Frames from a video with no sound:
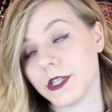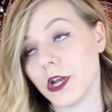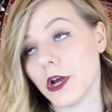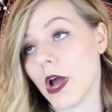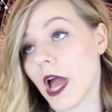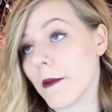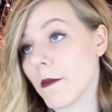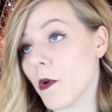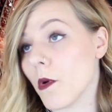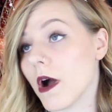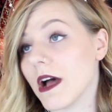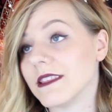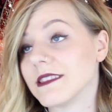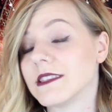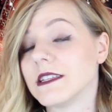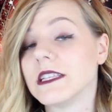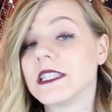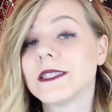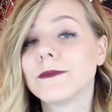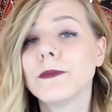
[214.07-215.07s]
you know, Emma
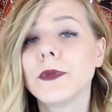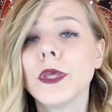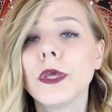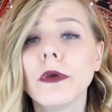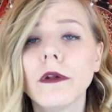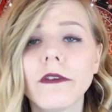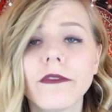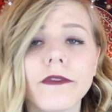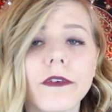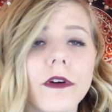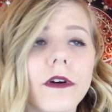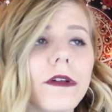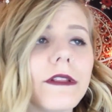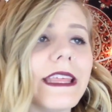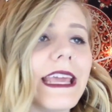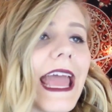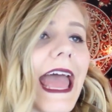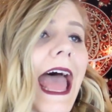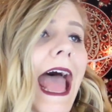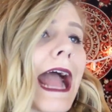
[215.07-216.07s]
Watson is beautiful,
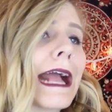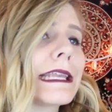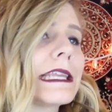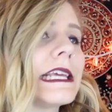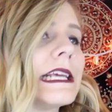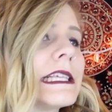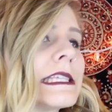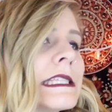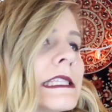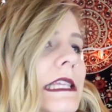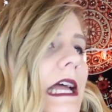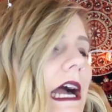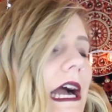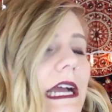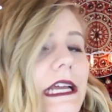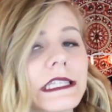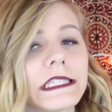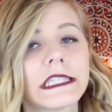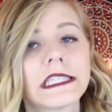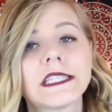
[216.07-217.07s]
the acting is
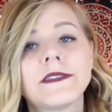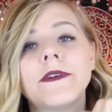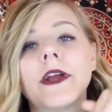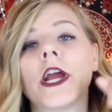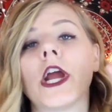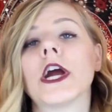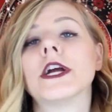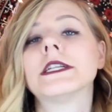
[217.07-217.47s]
nice, it's very